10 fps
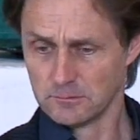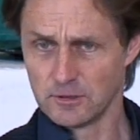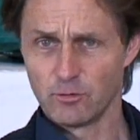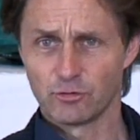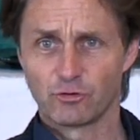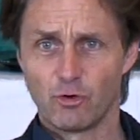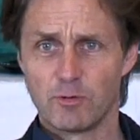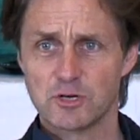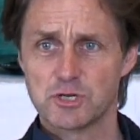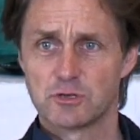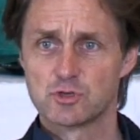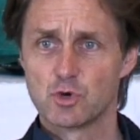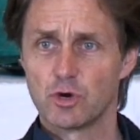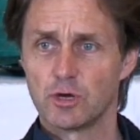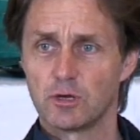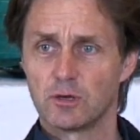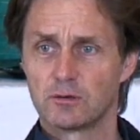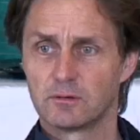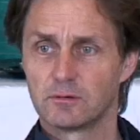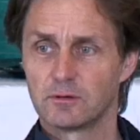He was so much enjoying,
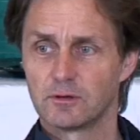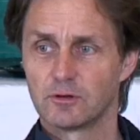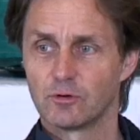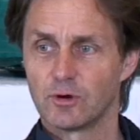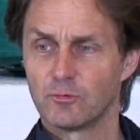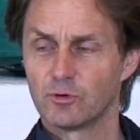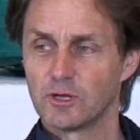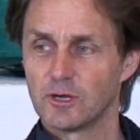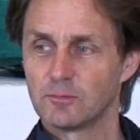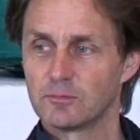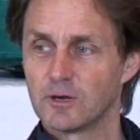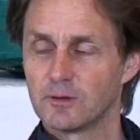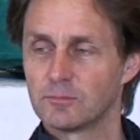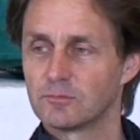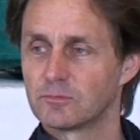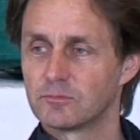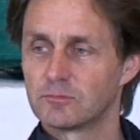when I'm